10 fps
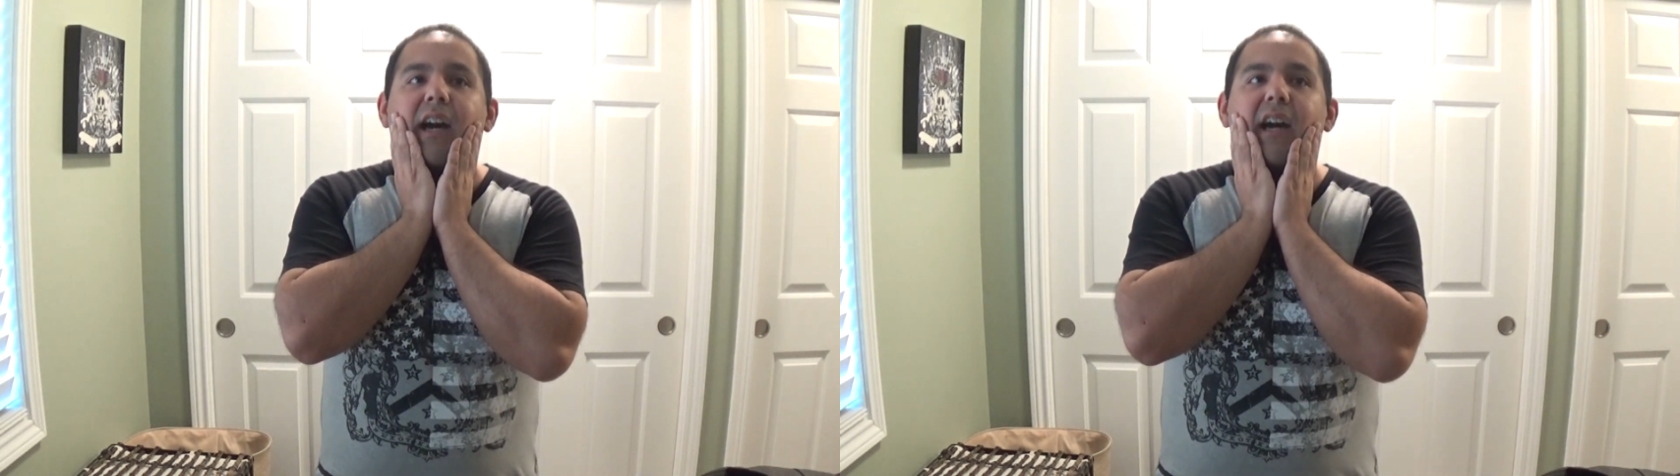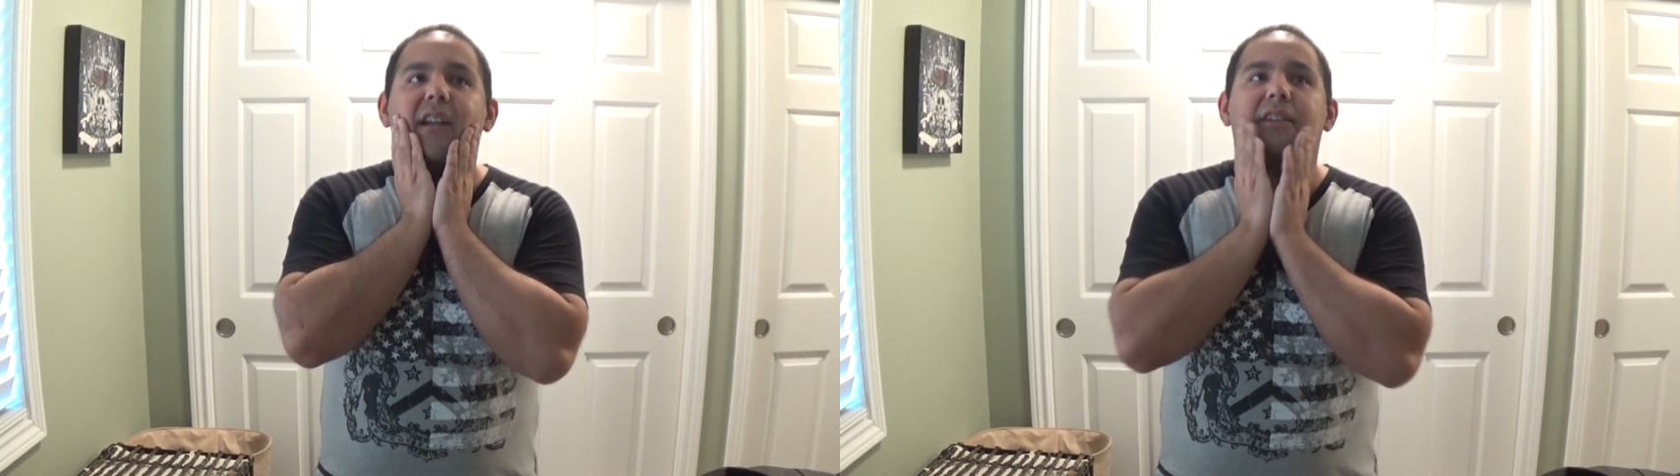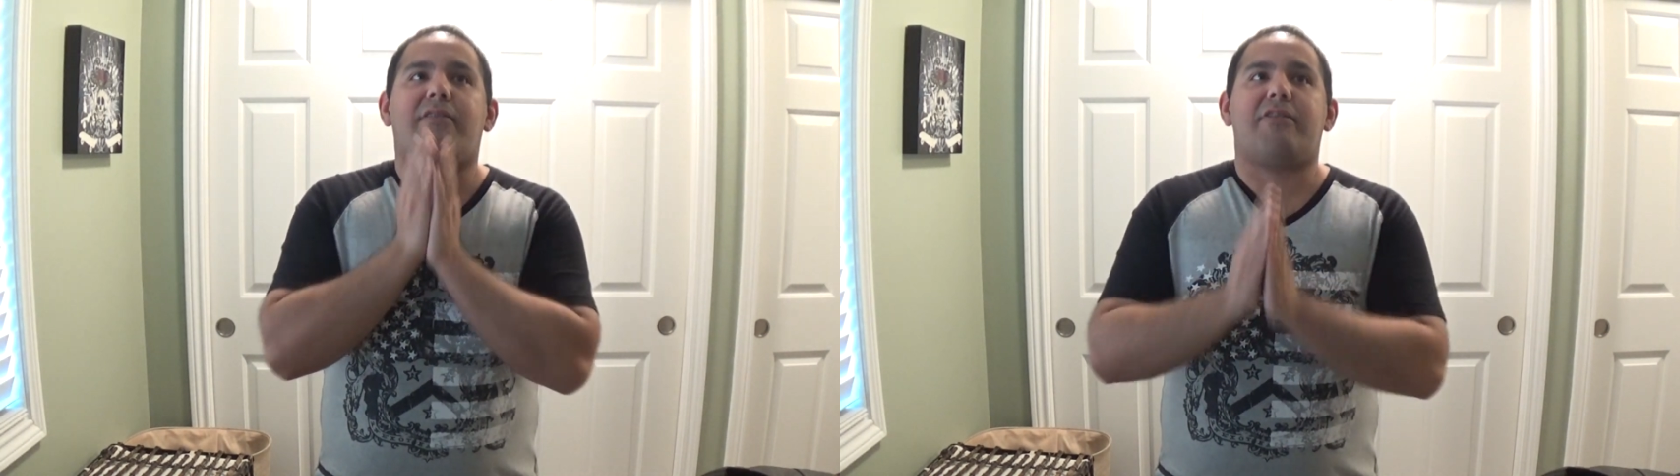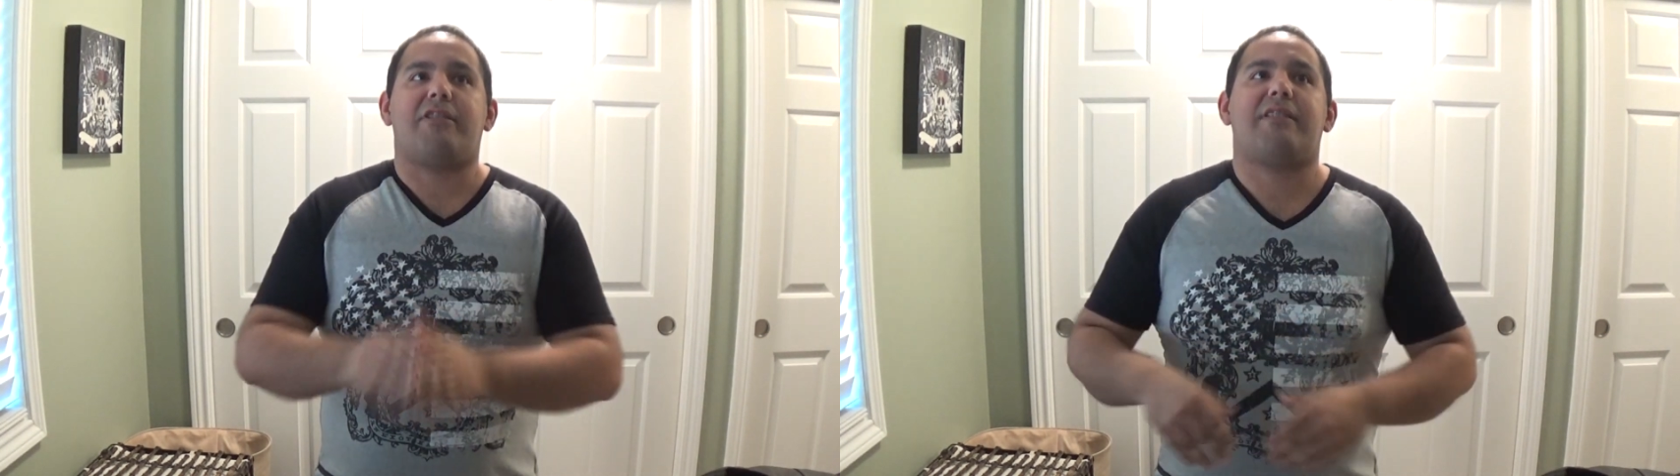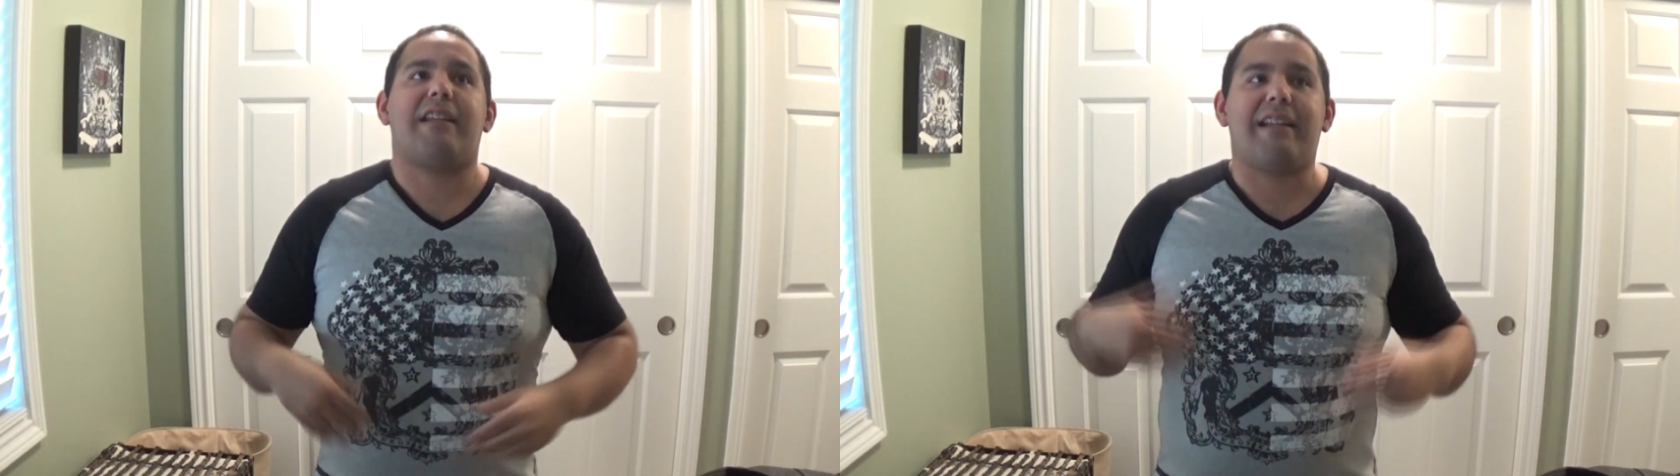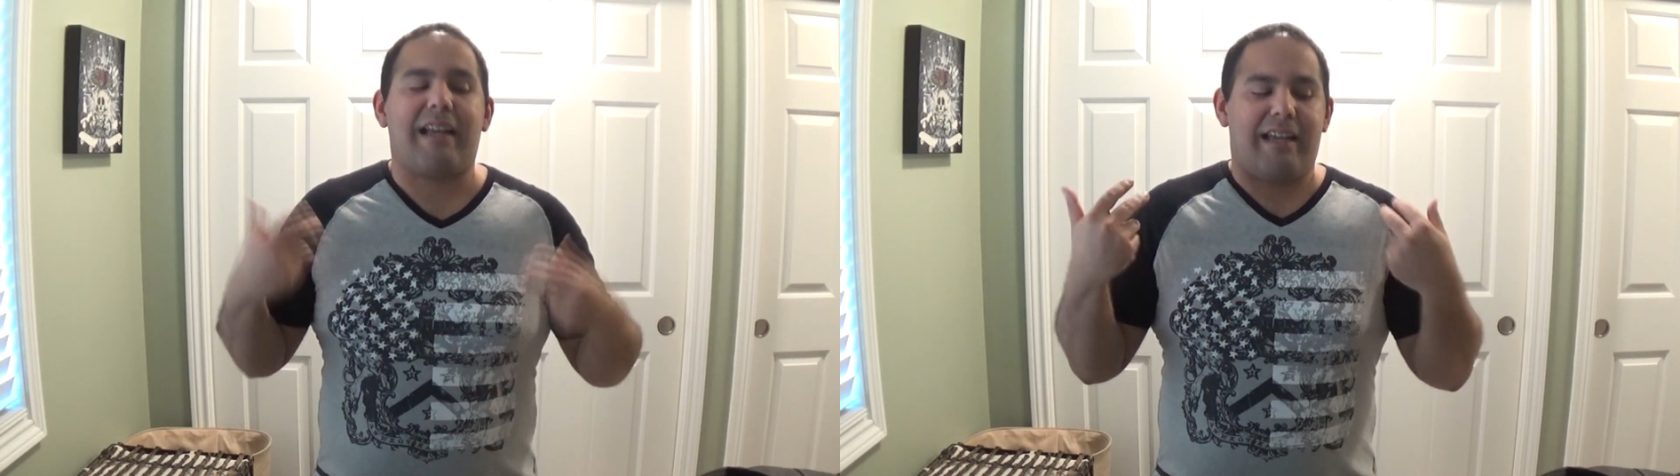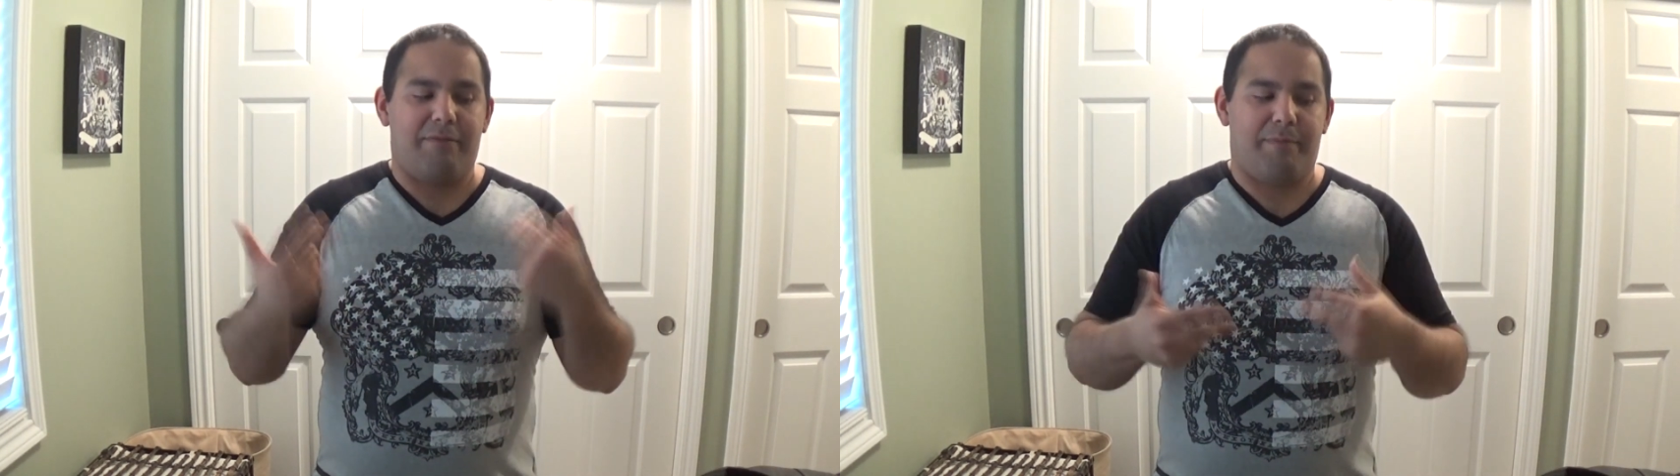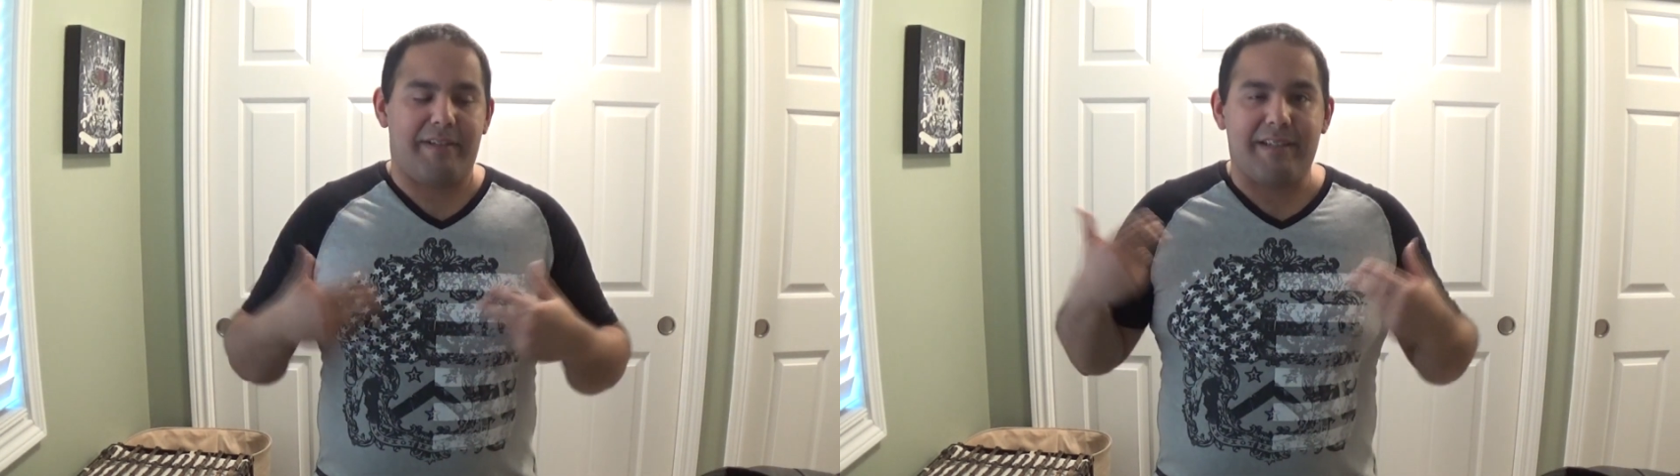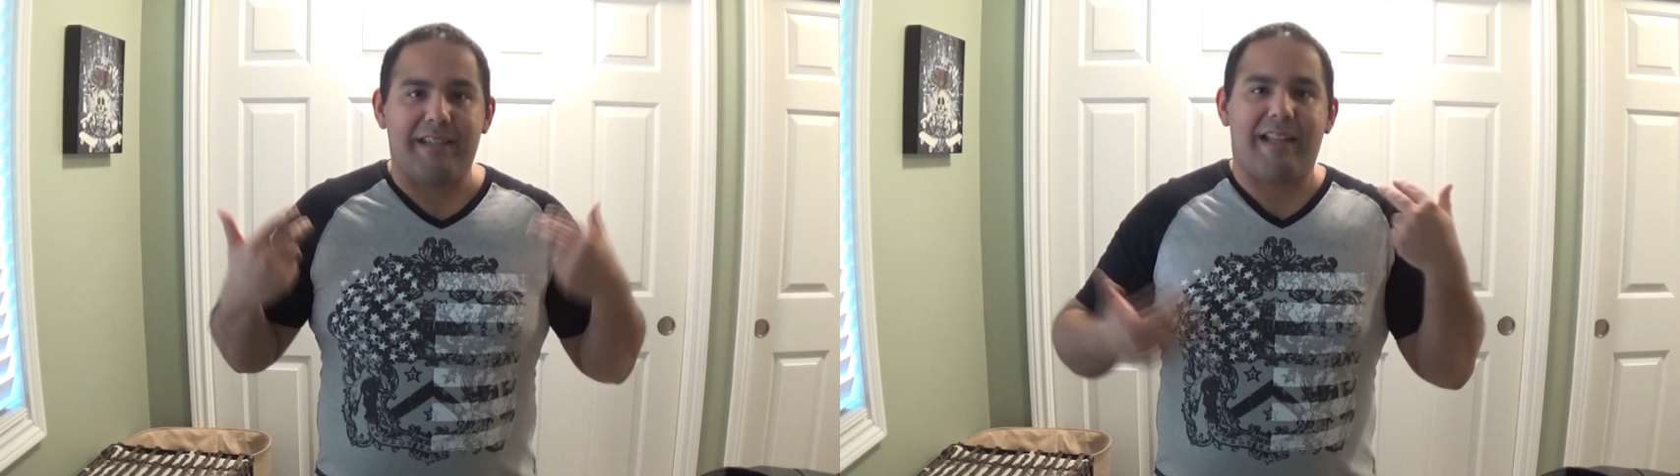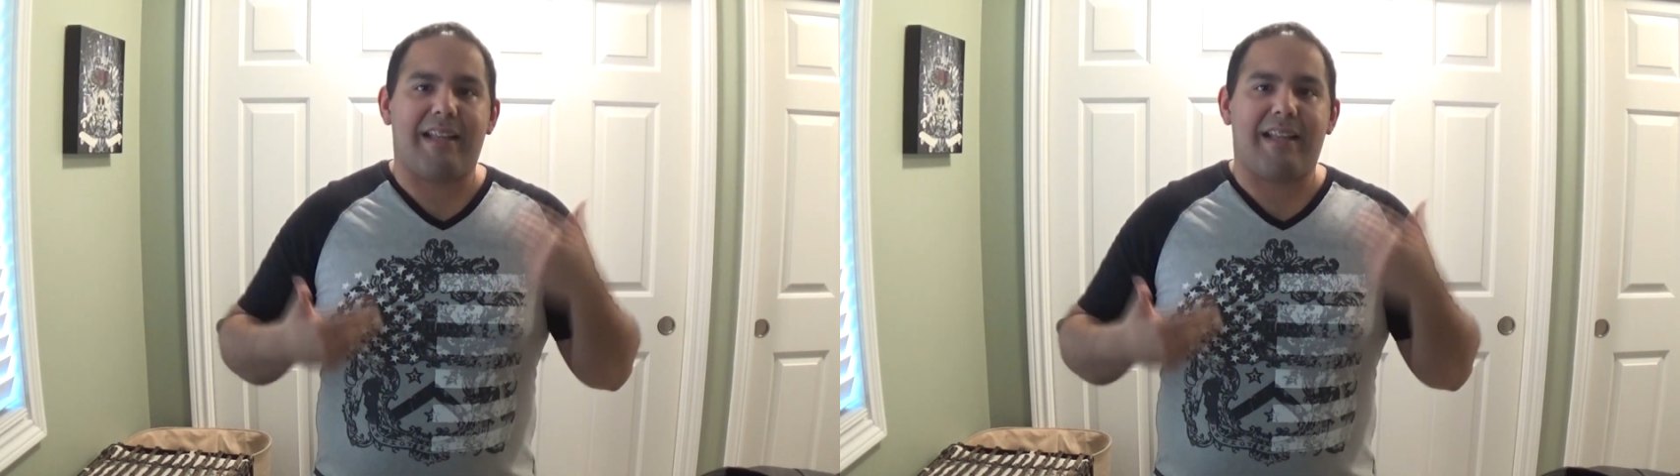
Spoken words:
I don't know, she said I've been